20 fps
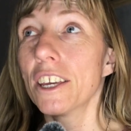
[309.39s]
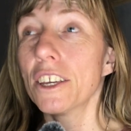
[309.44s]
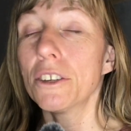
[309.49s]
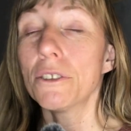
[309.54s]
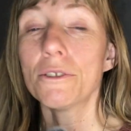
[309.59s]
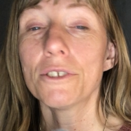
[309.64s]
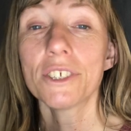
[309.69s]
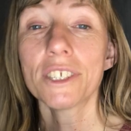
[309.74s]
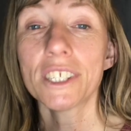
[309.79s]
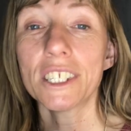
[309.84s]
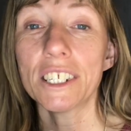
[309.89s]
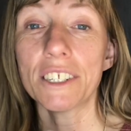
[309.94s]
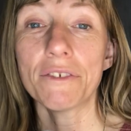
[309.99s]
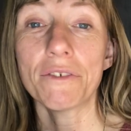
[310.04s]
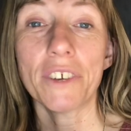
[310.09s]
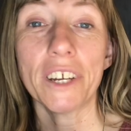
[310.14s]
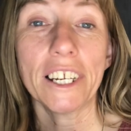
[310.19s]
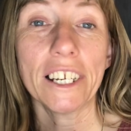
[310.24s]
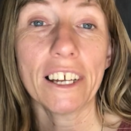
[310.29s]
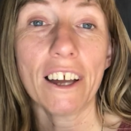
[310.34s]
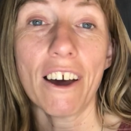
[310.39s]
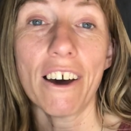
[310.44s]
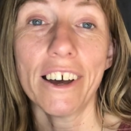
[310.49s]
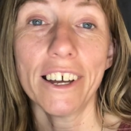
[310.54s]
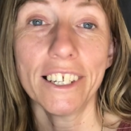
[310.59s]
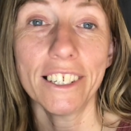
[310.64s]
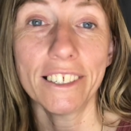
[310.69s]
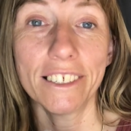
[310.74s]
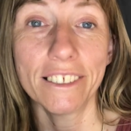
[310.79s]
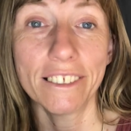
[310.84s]
you just need to find God.
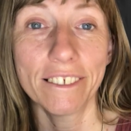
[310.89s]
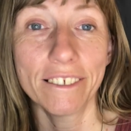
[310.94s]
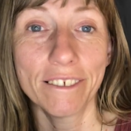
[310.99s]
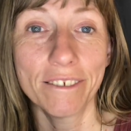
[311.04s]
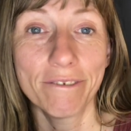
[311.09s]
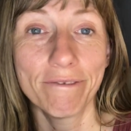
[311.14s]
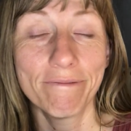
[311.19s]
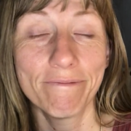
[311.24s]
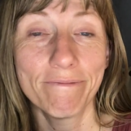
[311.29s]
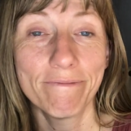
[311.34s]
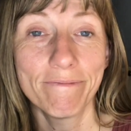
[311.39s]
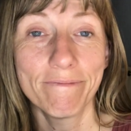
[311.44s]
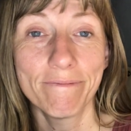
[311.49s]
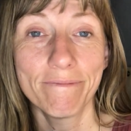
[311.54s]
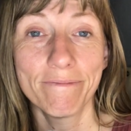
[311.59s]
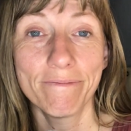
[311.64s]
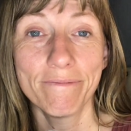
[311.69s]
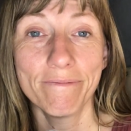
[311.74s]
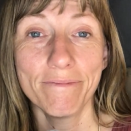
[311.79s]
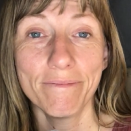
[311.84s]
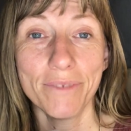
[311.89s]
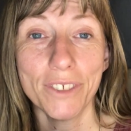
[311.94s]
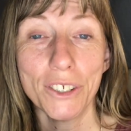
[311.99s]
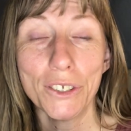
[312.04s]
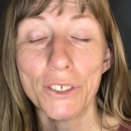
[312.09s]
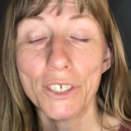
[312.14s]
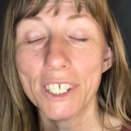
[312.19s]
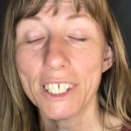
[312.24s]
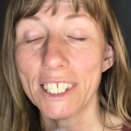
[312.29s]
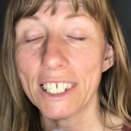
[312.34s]

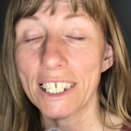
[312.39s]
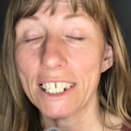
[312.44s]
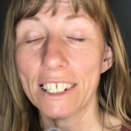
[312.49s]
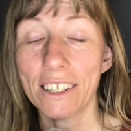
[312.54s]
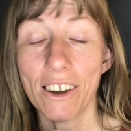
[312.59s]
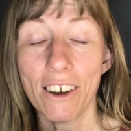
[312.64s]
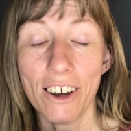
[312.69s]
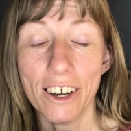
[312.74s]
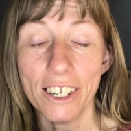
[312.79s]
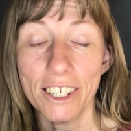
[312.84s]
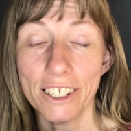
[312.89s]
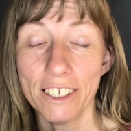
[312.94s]
You just need God.